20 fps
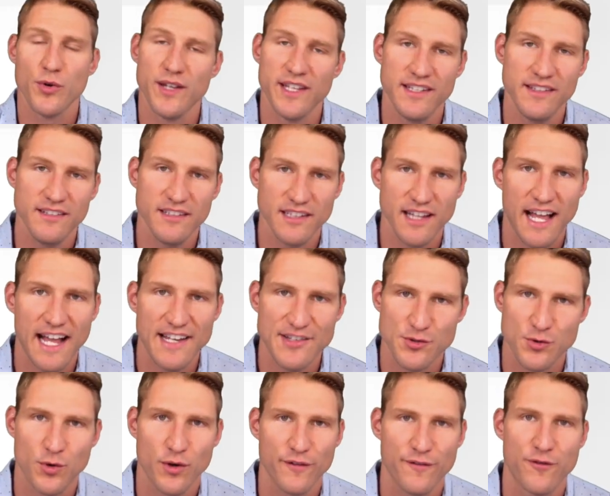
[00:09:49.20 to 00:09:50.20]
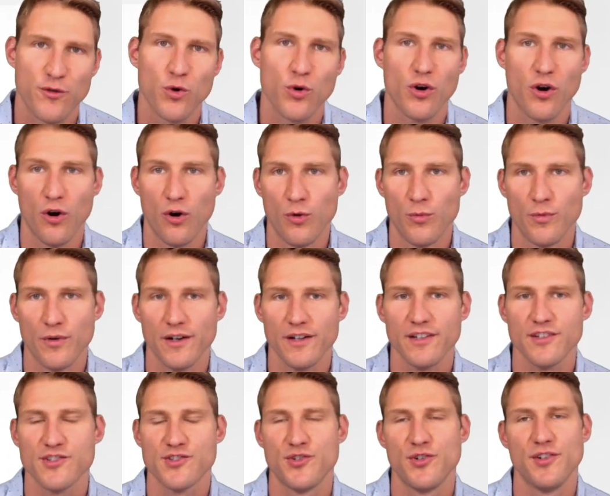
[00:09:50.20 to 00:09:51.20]
in class or for homework,
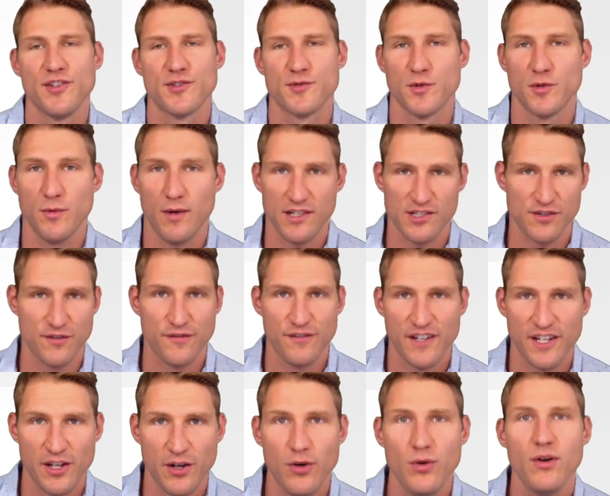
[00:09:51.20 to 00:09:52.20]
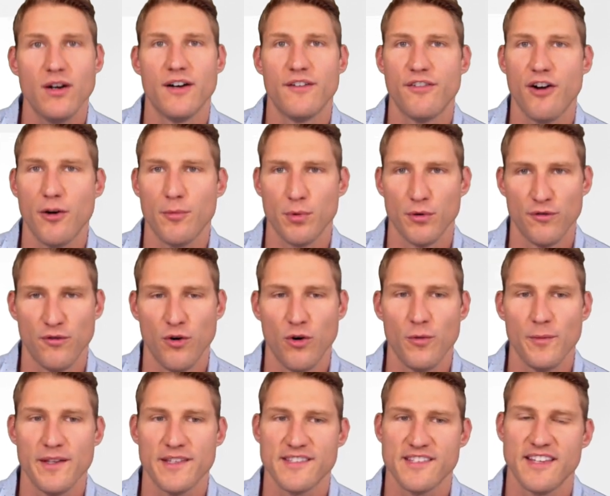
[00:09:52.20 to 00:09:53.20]
students would watch a video of our
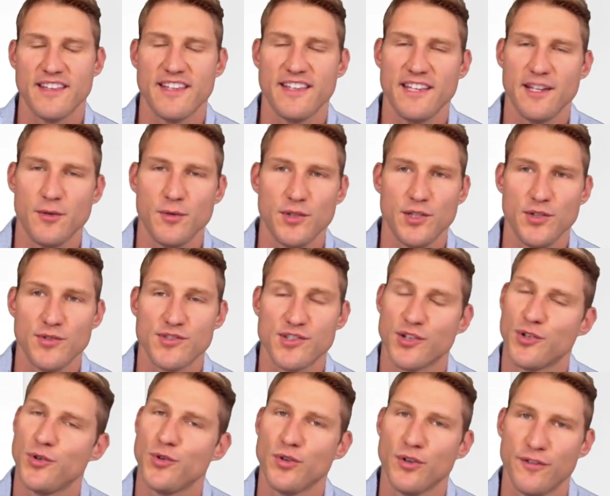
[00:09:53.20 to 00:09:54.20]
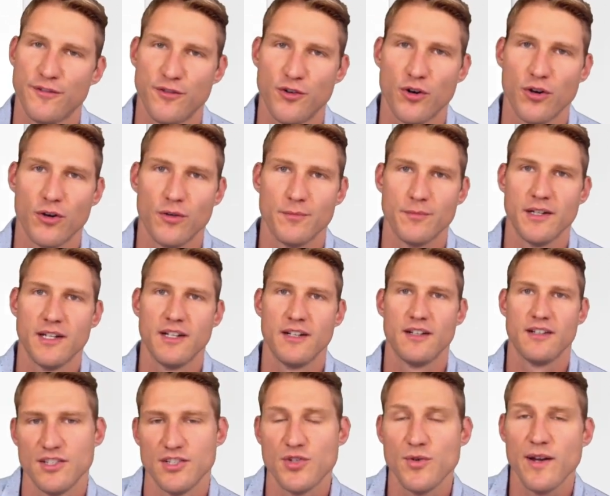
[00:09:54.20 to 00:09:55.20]
performance, and then they would use a Google form
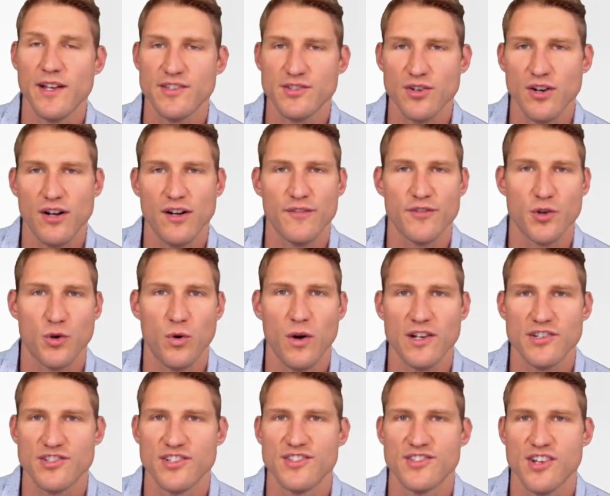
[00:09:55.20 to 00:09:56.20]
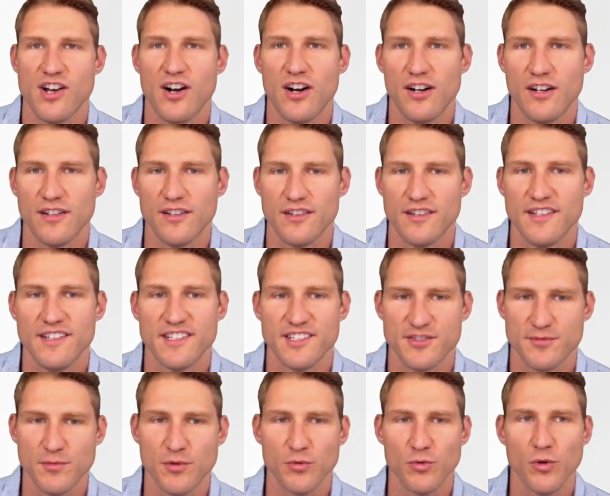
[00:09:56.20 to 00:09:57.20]
to answer all of the questions on the
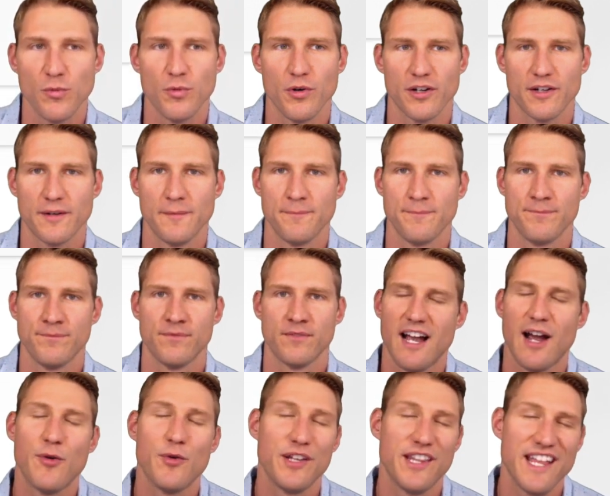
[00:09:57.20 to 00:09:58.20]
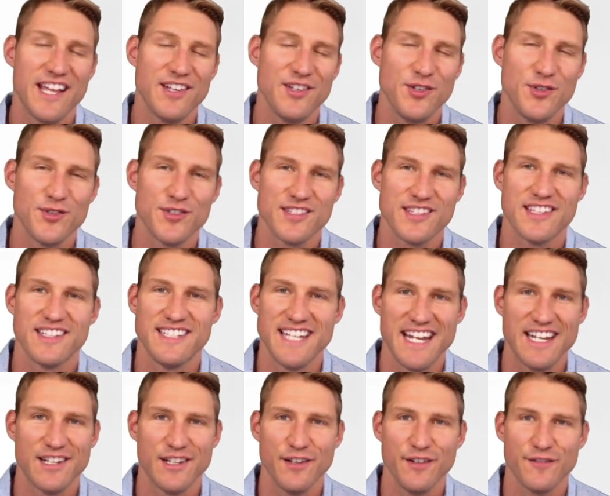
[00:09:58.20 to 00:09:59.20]
NISMA rubric. I would then use the
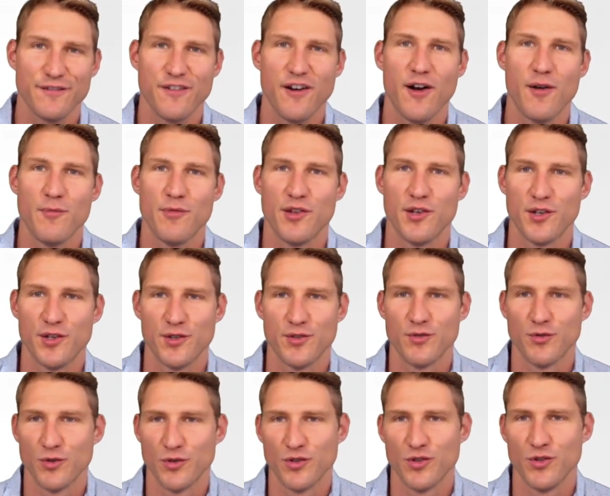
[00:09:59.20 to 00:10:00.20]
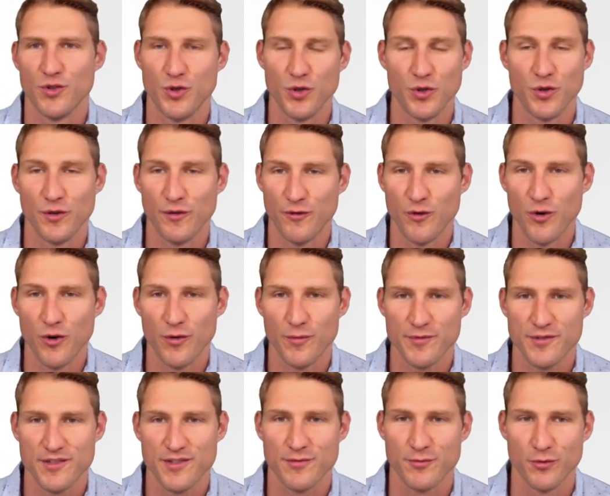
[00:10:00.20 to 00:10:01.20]
data from the Google
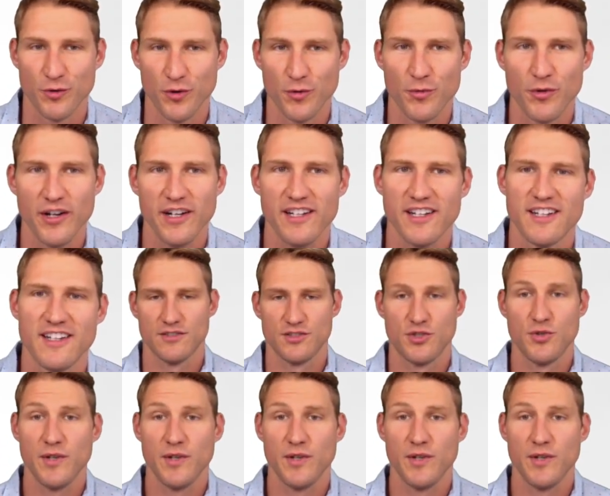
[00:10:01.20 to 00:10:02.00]
Forms rubric to